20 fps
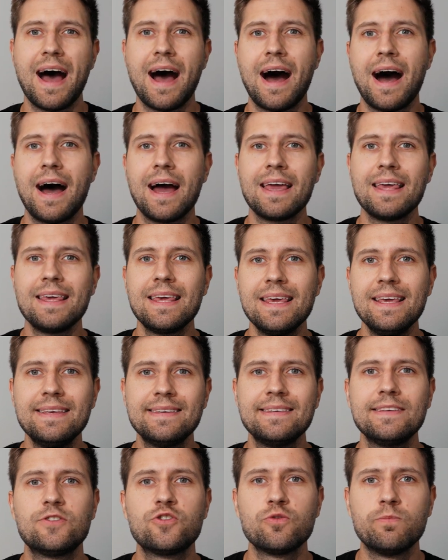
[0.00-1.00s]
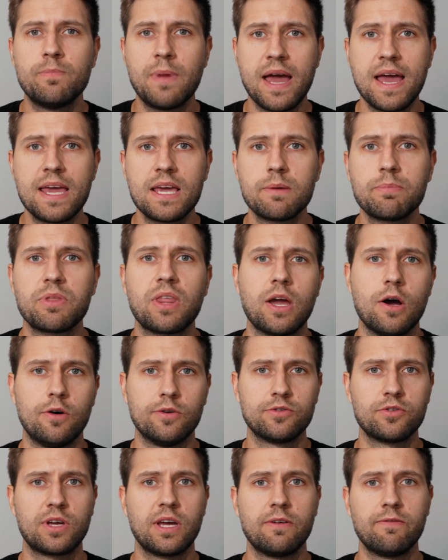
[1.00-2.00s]
are easy to make, but they
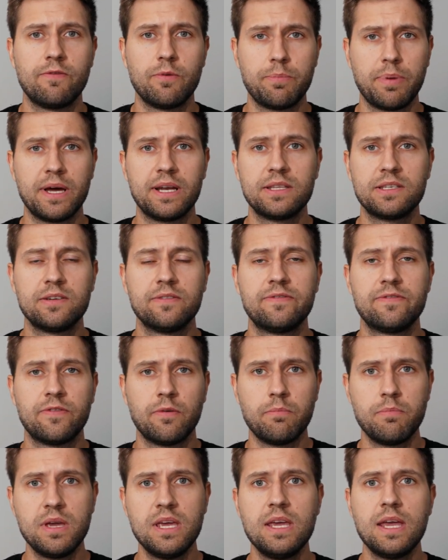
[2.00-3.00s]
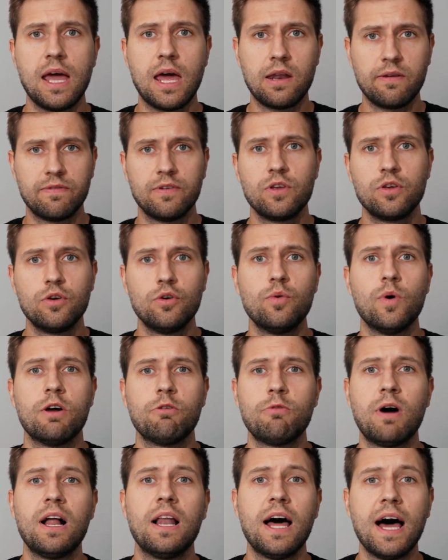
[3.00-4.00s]
also get repetitive for me and for you.
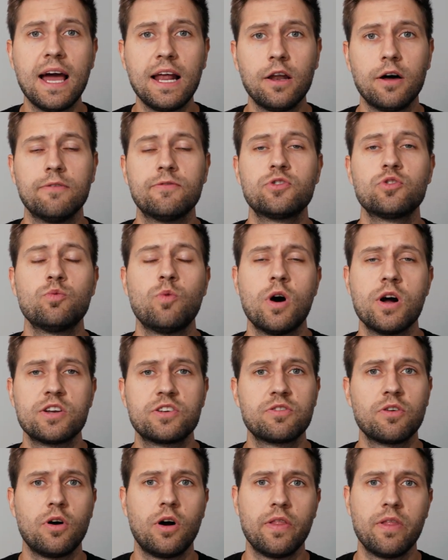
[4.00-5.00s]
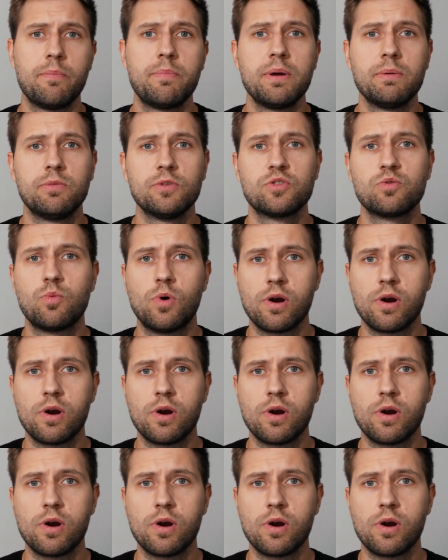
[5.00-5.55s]
And while I love to watch other people's